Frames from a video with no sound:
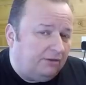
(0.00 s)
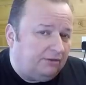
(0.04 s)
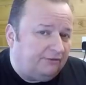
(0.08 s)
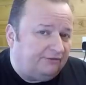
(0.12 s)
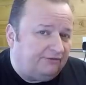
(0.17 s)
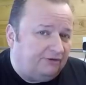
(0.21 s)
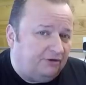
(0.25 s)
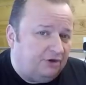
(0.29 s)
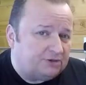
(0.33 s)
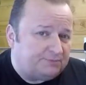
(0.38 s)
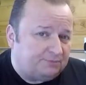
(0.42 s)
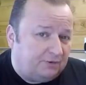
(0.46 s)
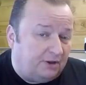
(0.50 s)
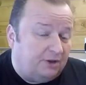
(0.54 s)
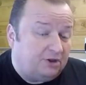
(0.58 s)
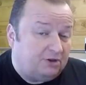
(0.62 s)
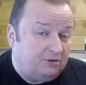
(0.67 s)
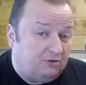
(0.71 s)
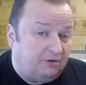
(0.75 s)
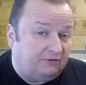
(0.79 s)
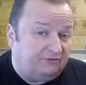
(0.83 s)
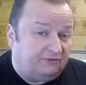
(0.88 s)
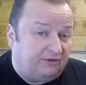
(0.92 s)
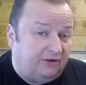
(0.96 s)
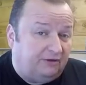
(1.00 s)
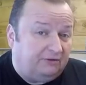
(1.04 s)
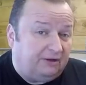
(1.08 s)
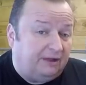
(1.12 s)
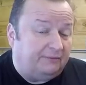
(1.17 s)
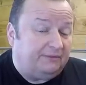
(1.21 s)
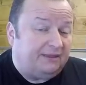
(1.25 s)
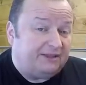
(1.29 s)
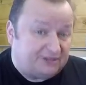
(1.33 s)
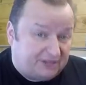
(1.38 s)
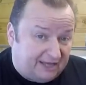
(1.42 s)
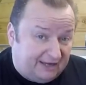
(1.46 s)
the first bloke who I phoned
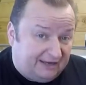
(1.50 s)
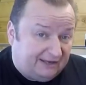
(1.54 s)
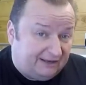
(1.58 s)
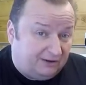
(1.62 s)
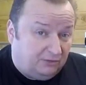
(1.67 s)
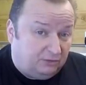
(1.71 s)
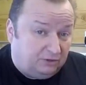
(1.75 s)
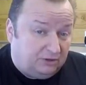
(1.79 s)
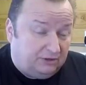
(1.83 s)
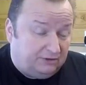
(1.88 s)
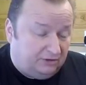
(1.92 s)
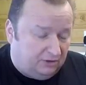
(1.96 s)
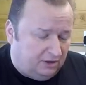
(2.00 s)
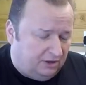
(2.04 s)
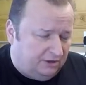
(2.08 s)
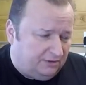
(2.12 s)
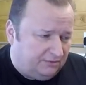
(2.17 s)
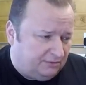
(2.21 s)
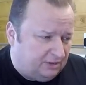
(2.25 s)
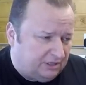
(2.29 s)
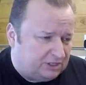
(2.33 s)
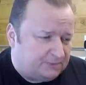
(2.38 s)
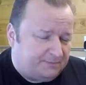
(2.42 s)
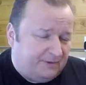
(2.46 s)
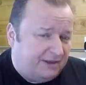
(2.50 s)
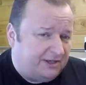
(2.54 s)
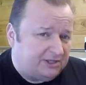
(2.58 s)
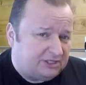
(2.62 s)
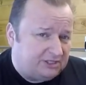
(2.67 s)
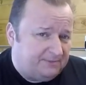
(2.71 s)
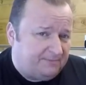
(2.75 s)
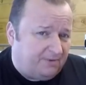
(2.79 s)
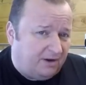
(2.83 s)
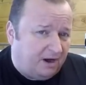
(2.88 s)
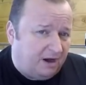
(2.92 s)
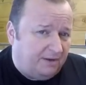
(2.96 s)
up, their technical, their spares
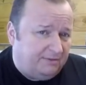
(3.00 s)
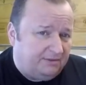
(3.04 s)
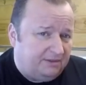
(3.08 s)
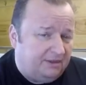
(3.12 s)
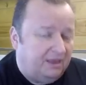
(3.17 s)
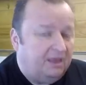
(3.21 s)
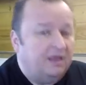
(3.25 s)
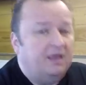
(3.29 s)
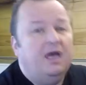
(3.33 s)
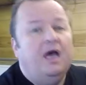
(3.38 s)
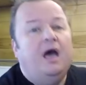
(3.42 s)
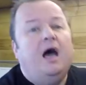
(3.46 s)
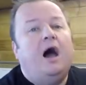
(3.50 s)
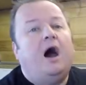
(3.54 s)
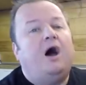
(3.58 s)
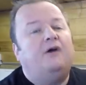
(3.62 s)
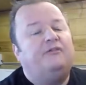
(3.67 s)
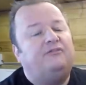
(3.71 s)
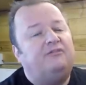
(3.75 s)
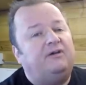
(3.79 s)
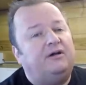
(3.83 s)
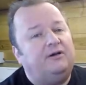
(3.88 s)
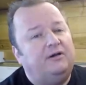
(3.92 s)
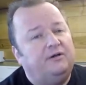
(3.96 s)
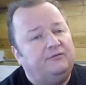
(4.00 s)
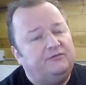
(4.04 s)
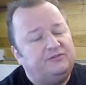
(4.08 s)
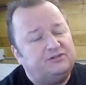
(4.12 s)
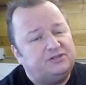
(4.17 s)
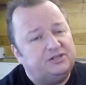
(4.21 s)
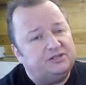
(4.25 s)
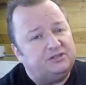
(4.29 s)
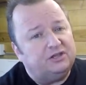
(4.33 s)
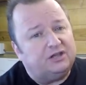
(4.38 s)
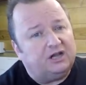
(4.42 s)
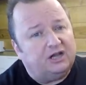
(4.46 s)
department. I
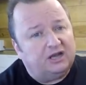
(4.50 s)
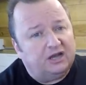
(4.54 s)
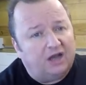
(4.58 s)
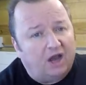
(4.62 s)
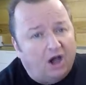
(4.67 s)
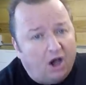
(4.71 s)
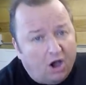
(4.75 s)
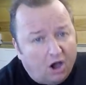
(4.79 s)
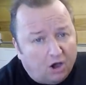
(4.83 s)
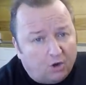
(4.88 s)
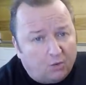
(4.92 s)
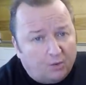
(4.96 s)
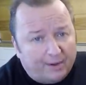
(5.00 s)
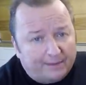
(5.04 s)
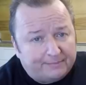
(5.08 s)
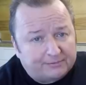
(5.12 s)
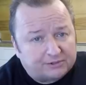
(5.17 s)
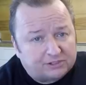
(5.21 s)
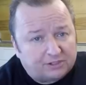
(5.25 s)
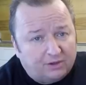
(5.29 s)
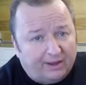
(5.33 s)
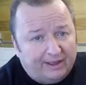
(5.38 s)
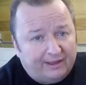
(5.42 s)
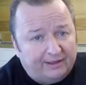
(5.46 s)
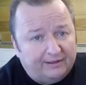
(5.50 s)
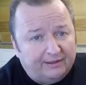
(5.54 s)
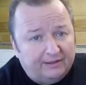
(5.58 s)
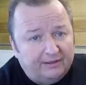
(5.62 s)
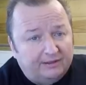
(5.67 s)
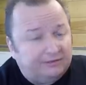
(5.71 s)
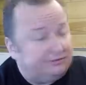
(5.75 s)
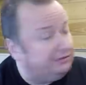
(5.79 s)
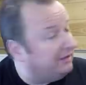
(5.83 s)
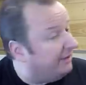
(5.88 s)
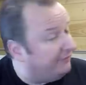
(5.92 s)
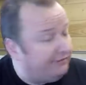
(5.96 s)
visited the Clark website,
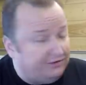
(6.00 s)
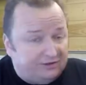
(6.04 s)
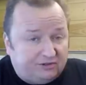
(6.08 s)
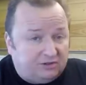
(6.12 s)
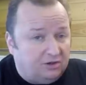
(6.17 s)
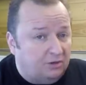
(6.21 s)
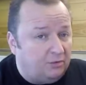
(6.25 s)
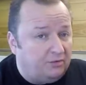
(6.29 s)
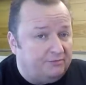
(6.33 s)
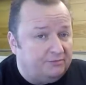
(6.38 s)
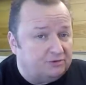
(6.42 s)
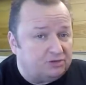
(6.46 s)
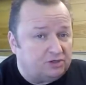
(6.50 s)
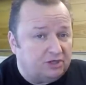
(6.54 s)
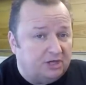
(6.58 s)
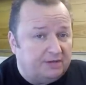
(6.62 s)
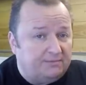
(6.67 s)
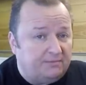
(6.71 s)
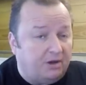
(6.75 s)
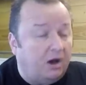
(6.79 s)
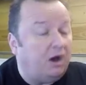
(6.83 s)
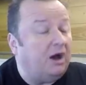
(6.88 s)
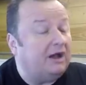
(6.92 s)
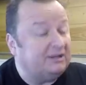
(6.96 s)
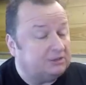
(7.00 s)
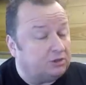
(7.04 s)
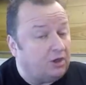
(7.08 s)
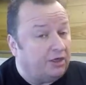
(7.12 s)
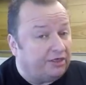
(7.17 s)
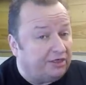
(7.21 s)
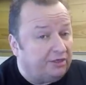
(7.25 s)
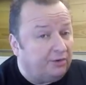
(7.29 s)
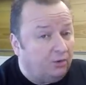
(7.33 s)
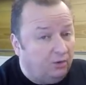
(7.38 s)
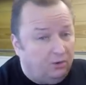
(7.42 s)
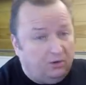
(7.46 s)
nothing to do with Machine Mart, as I
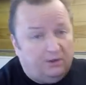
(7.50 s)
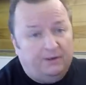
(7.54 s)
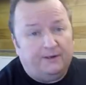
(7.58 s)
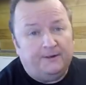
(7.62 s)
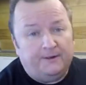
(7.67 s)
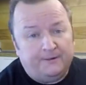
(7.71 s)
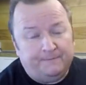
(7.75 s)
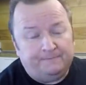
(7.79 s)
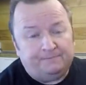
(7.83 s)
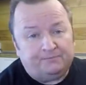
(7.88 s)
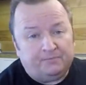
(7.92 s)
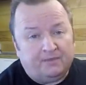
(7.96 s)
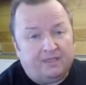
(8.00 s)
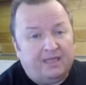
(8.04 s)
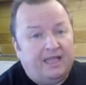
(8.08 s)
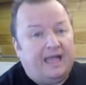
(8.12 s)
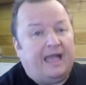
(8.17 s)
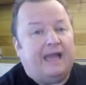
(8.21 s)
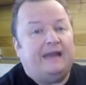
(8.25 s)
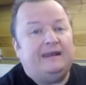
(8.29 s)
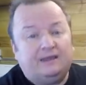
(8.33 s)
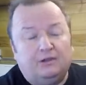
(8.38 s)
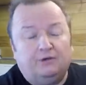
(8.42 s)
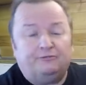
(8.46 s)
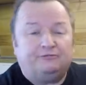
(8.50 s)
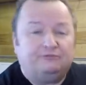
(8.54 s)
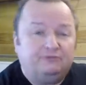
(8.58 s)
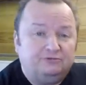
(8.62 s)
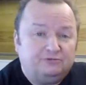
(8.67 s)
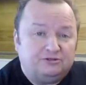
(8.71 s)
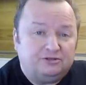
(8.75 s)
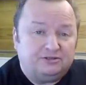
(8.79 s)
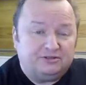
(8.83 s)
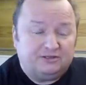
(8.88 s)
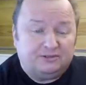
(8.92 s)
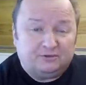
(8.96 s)
thought, and it got
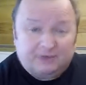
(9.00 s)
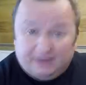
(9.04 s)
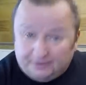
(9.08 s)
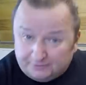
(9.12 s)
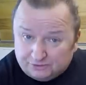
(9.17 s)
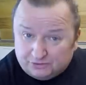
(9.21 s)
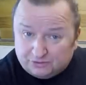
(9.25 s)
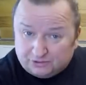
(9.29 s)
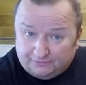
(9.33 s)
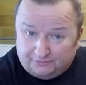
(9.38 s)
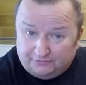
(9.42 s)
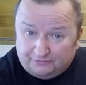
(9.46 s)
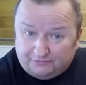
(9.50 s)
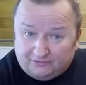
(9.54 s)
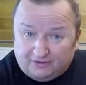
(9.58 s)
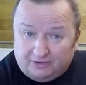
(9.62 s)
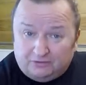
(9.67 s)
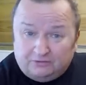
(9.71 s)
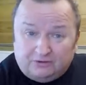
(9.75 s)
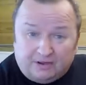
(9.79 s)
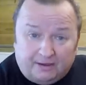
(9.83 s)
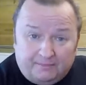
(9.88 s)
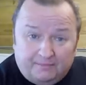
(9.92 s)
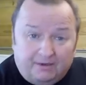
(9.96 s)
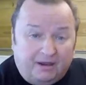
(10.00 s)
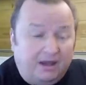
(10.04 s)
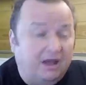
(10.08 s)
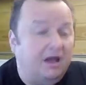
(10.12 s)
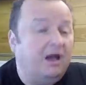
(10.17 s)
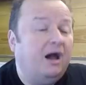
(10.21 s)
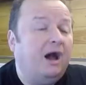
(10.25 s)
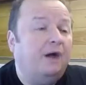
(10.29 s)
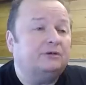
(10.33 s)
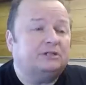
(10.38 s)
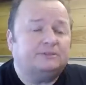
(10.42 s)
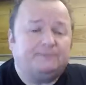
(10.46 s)
through to, that was a different phone number,
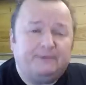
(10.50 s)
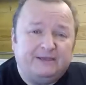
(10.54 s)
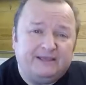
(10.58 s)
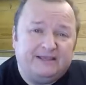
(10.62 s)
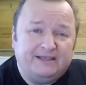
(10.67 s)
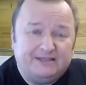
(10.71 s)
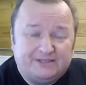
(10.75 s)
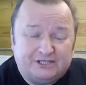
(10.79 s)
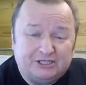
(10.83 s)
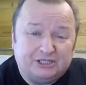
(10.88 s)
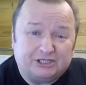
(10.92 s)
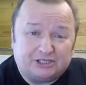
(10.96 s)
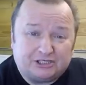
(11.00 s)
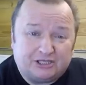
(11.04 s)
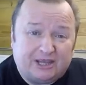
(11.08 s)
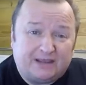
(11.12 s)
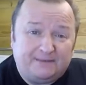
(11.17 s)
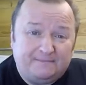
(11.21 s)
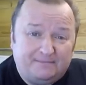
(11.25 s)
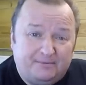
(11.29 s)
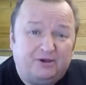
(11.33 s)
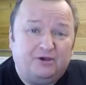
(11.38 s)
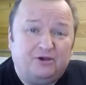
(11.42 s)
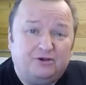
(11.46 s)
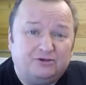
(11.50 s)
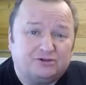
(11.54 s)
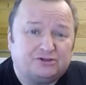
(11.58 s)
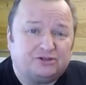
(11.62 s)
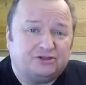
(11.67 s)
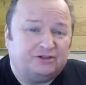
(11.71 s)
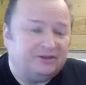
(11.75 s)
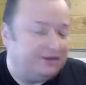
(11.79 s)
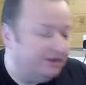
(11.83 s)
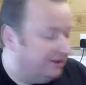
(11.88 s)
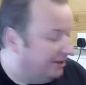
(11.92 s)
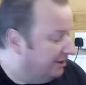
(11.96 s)
I was speaking to the same
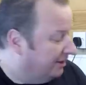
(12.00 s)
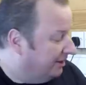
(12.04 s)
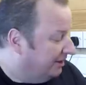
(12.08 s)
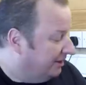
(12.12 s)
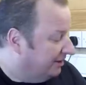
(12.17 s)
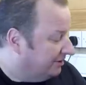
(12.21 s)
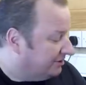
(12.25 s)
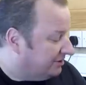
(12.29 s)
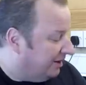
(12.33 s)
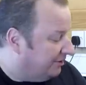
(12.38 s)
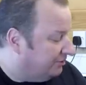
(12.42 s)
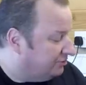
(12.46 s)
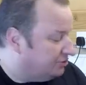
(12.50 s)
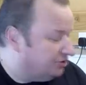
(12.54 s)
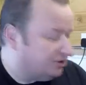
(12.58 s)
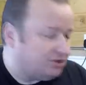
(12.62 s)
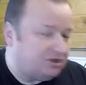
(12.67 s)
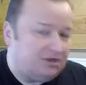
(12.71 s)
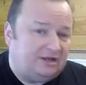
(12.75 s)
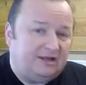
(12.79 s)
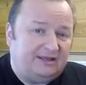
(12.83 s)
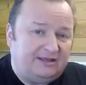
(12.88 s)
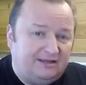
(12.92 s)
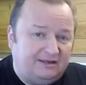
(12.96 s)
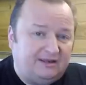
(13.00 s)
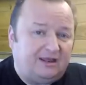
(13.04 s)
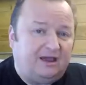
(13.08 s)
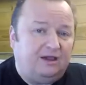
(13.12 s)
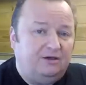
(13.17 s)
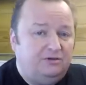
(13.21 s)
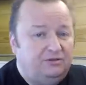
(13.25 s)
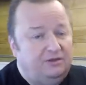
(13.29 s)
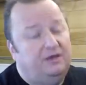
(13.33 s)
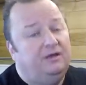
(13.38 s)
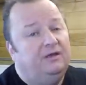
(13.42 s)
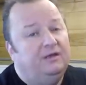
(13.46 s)
person. So just to let you
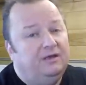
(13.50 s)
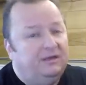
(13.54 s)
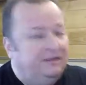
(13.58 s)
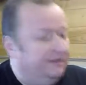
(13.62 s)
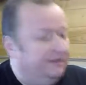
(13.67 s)
know that